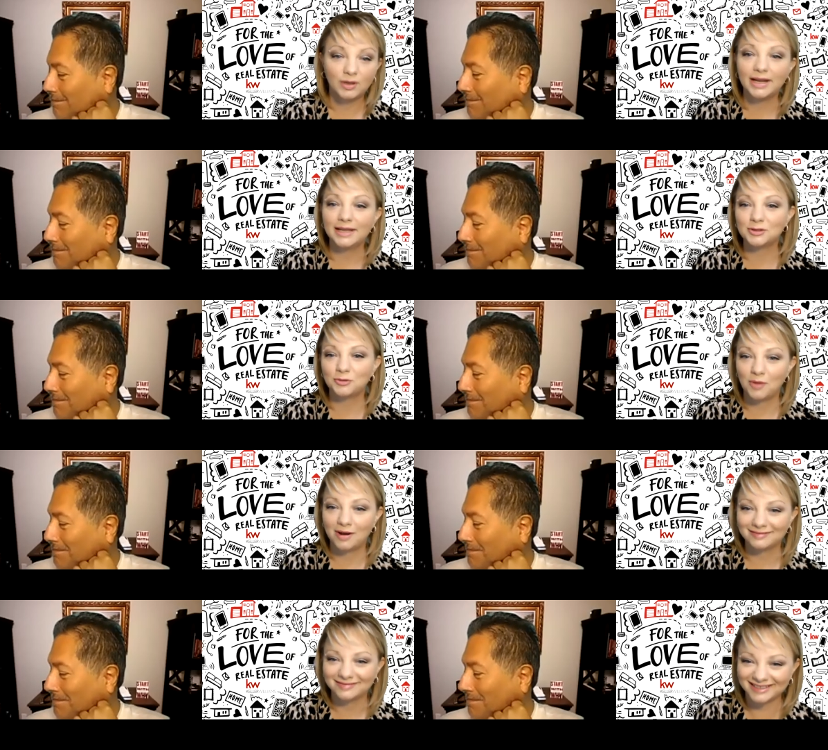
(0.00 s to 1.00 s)
Speaker 1: You got to answer
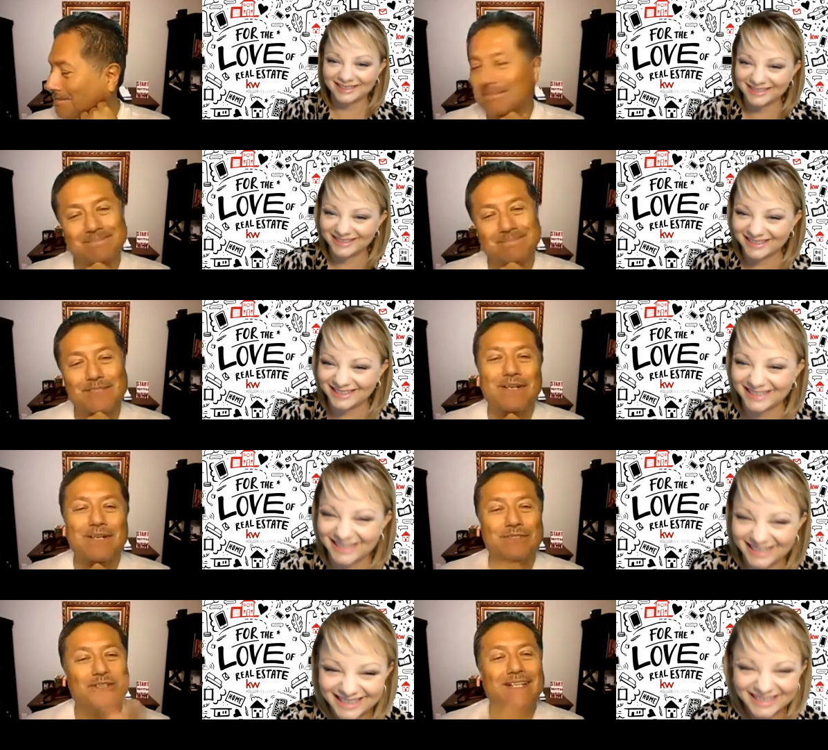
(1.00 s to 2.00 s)
Juan.
Speaker 2: No, I was
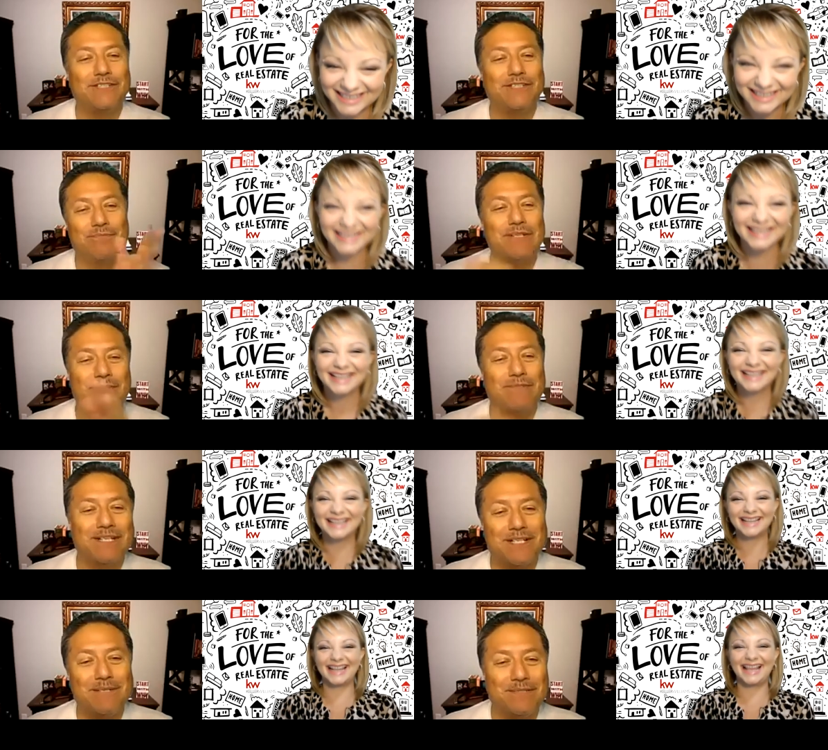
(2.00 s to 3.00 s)
going to let you ring, ring, ring a
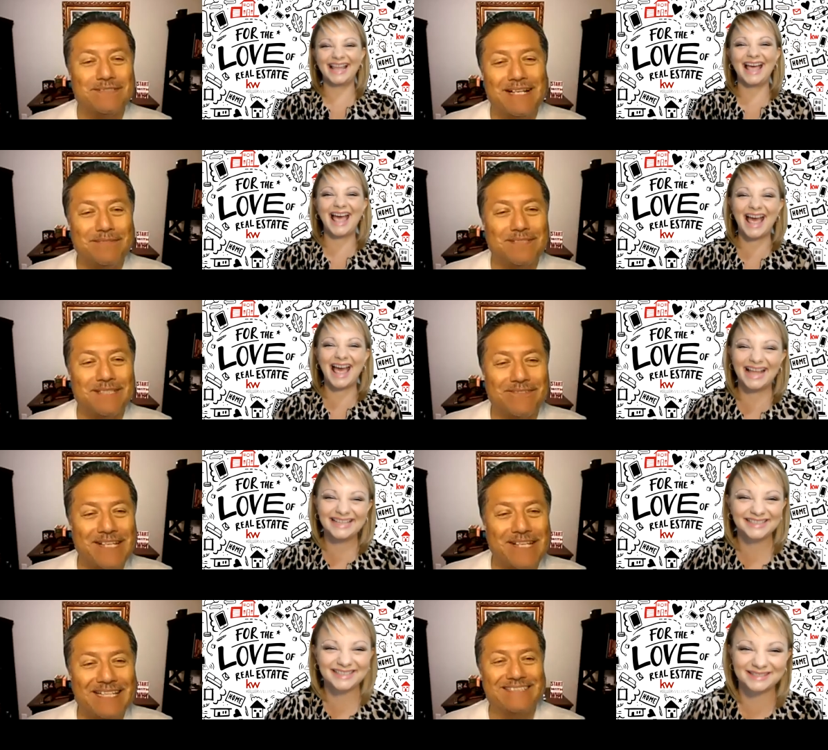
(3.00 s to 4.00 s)
couple times, like
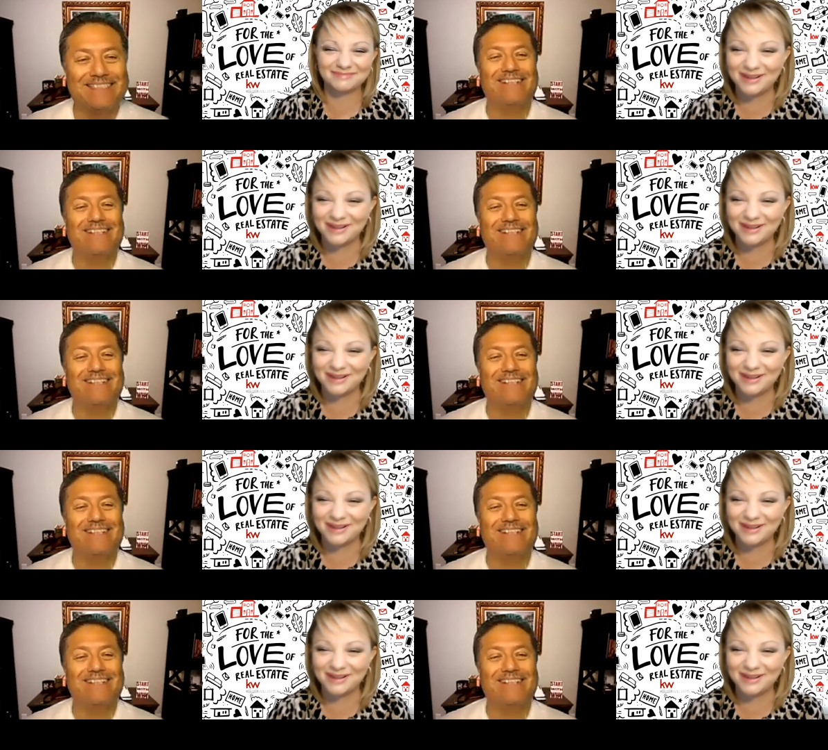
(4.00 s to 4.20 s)
reality. No,